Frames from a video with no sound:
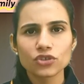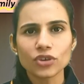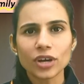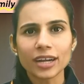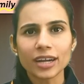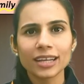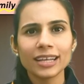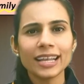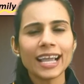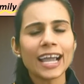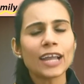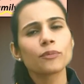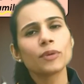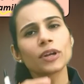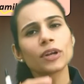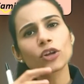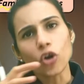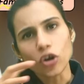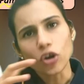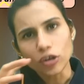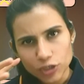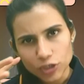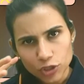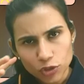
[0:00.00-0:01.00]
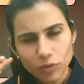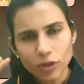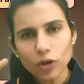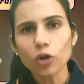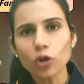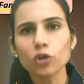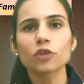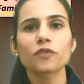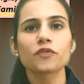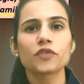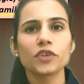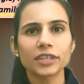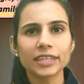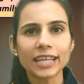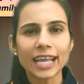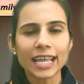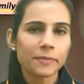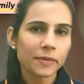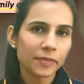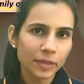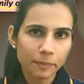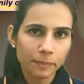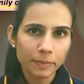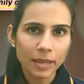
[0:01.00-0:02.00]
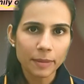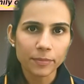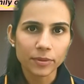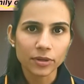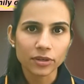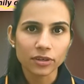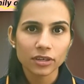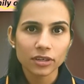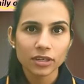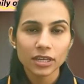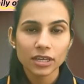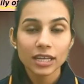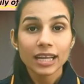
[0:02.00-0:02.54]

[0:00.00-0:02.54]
struggle and will cost you a lot of your time in the paper.